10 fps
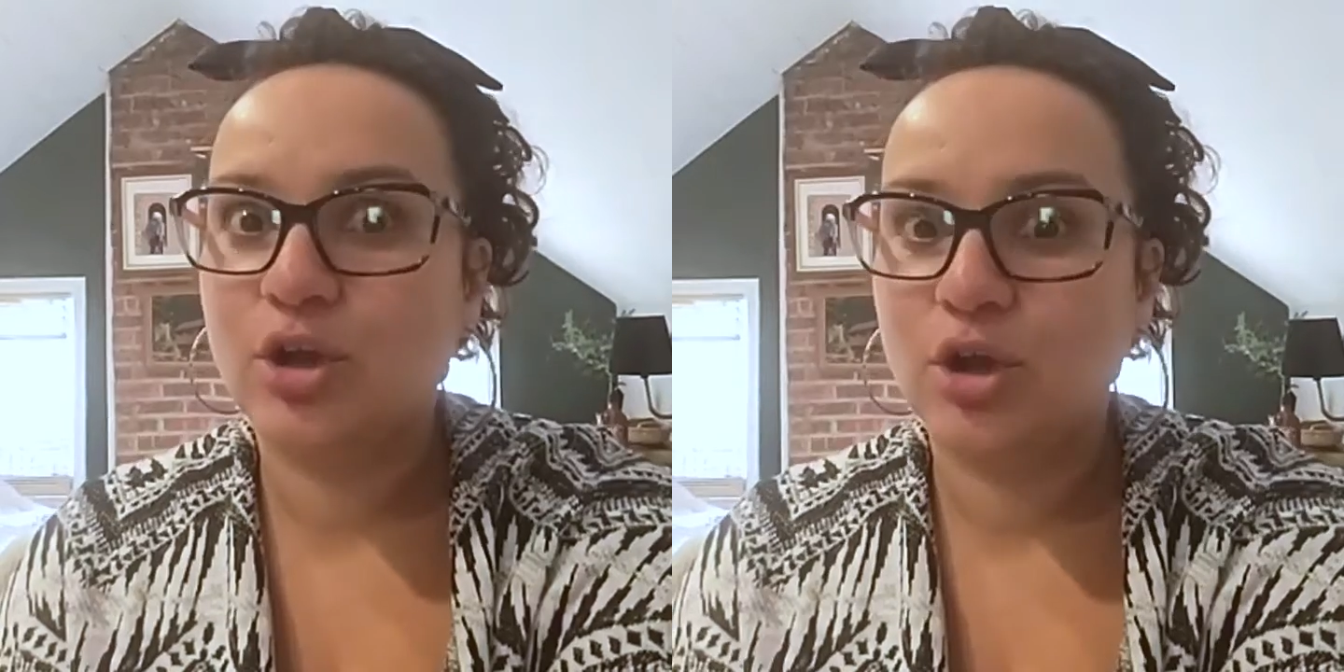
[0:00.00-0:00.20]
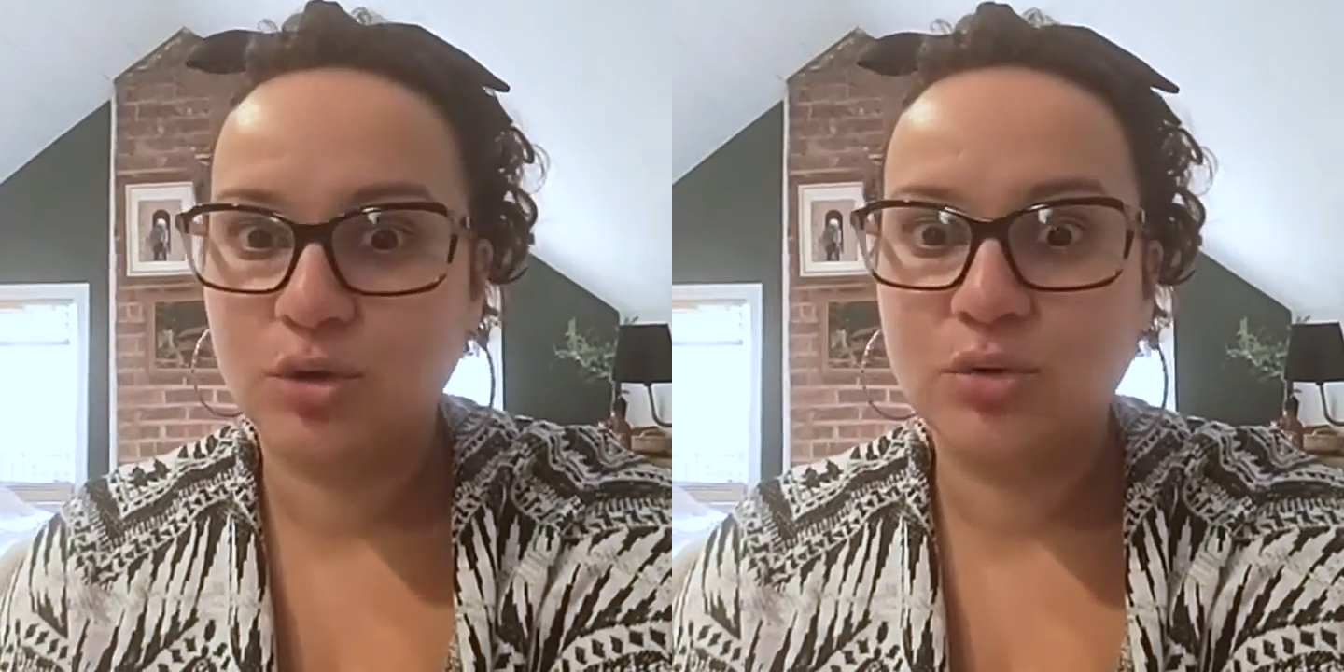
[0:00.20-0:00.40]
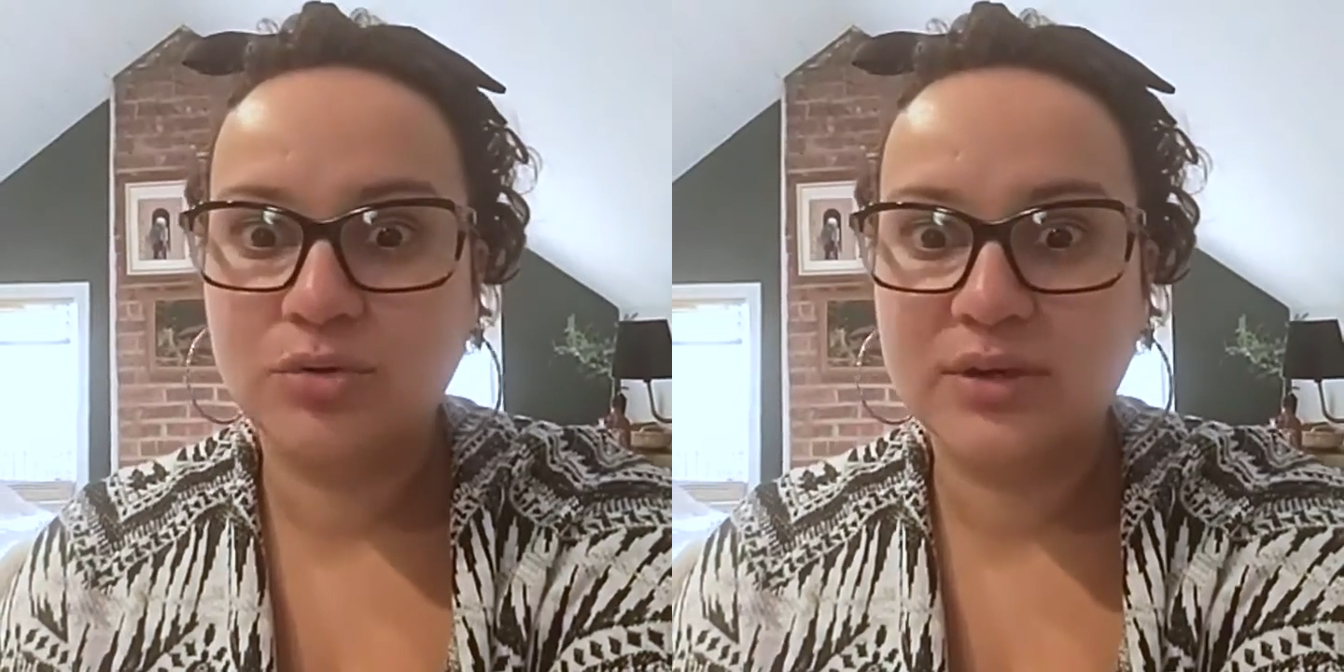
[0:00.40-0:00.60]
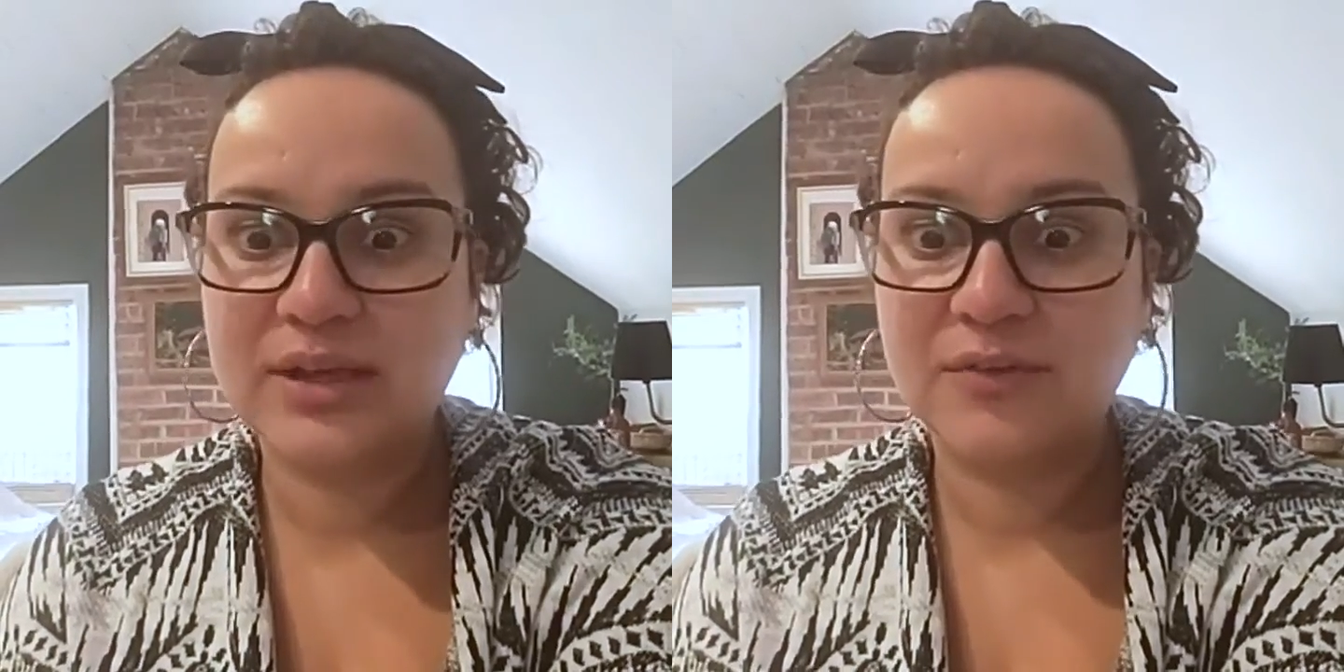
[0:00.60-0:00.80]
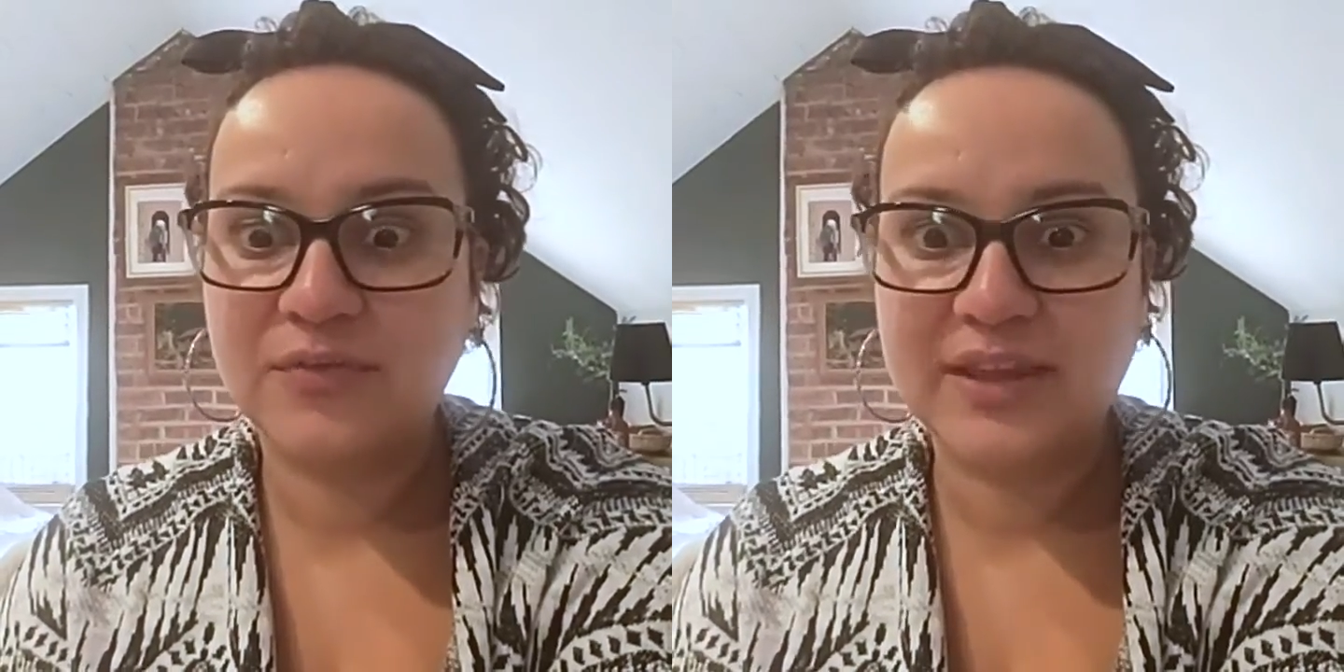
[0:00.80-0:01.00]
go
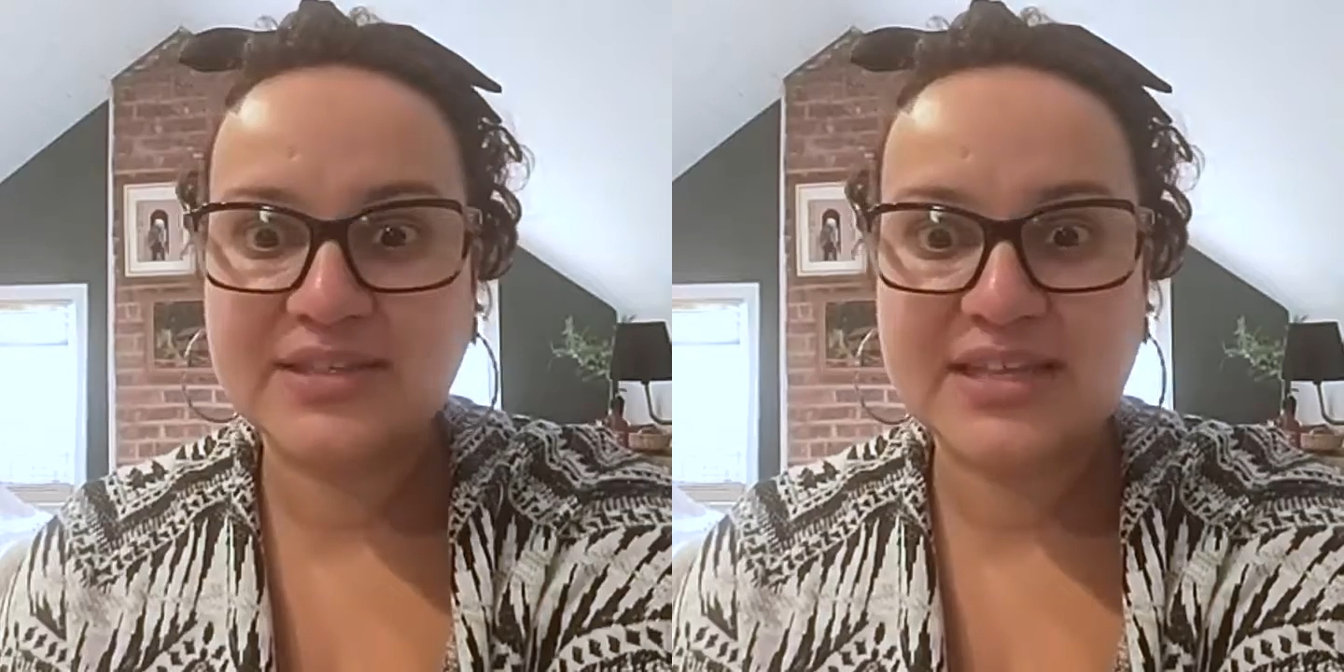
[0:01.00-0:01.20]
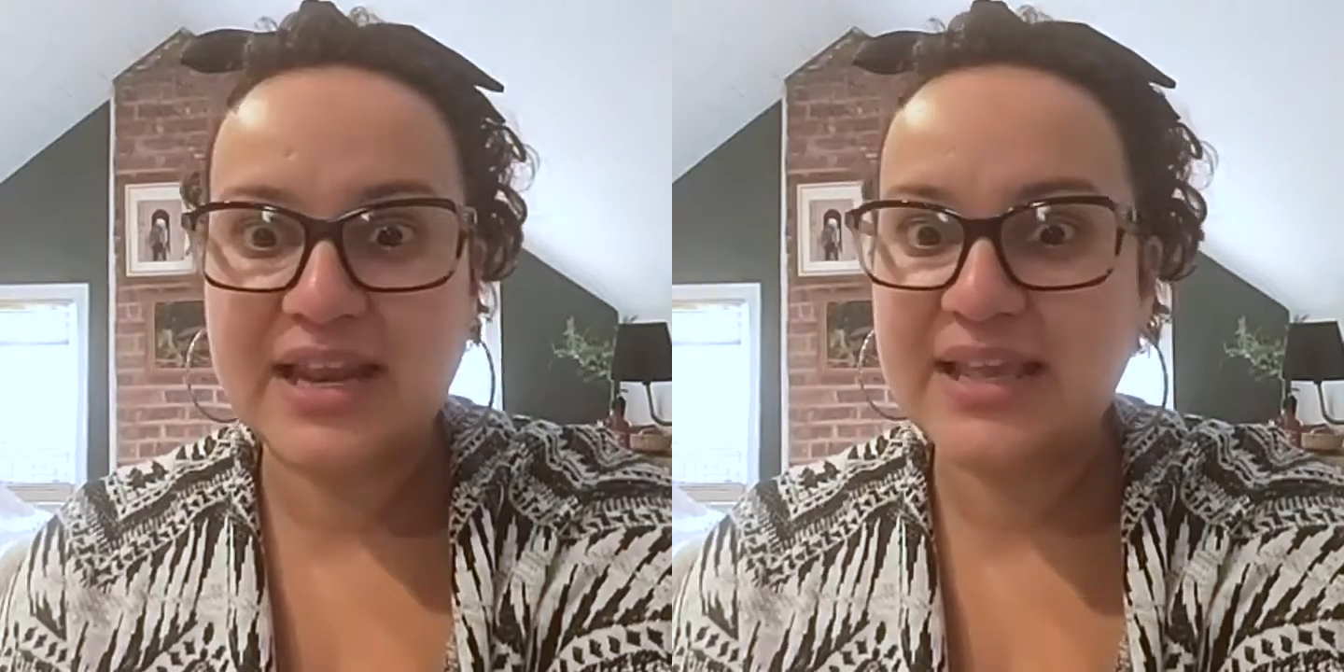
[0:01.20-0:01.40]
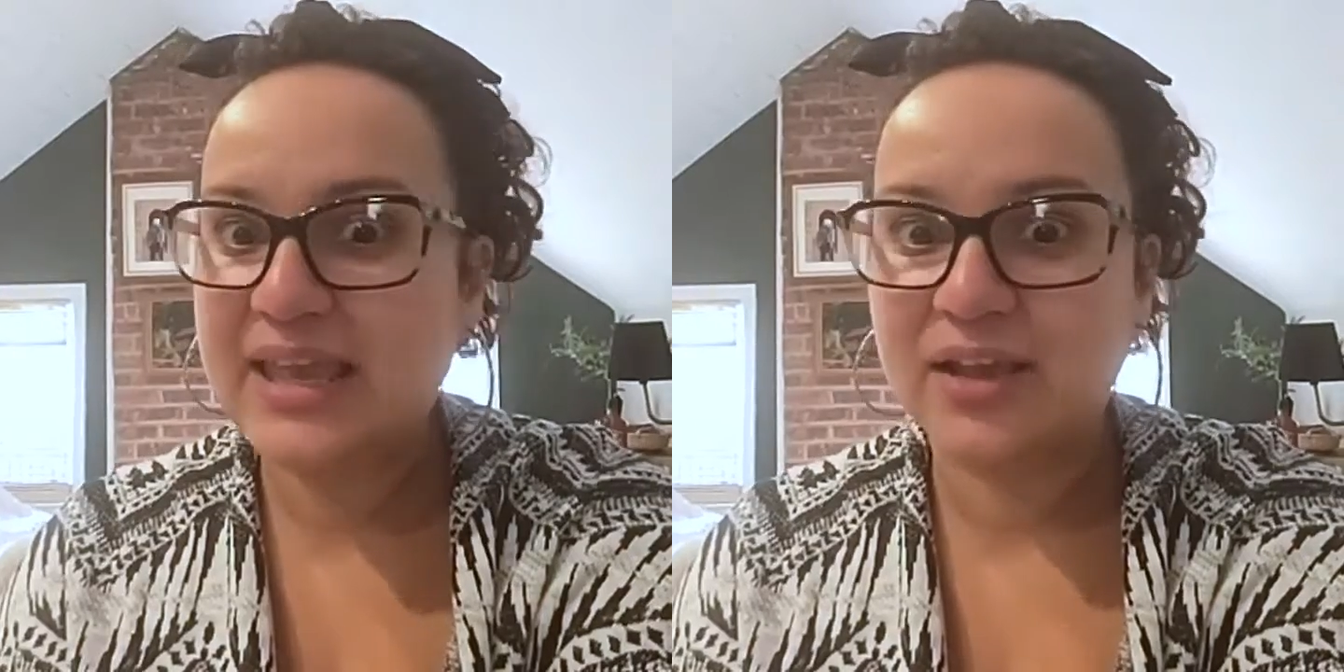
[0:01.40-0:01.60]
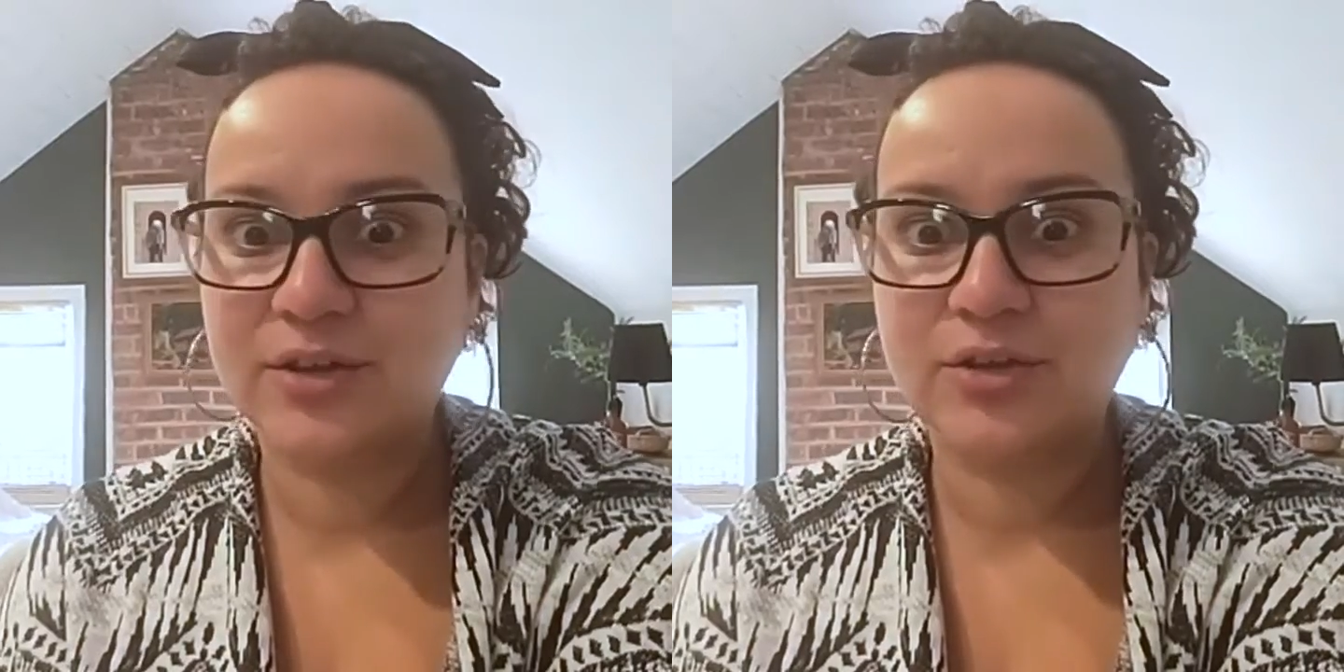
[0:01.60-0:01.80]
of things I can't